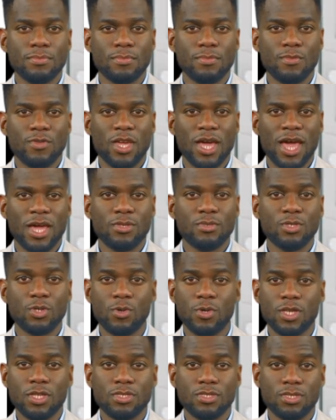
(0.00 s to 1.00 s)
The
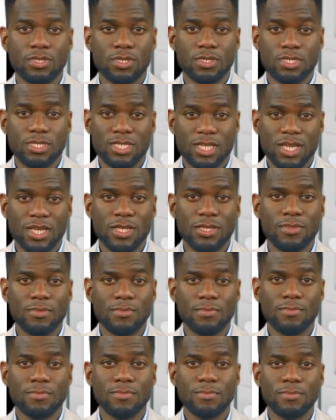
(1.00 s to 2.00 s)
answer is C.
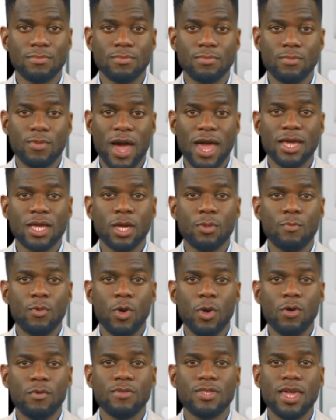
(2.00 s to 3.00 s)
Back up
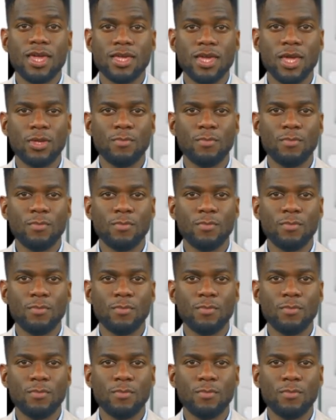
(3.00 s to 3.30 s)
all data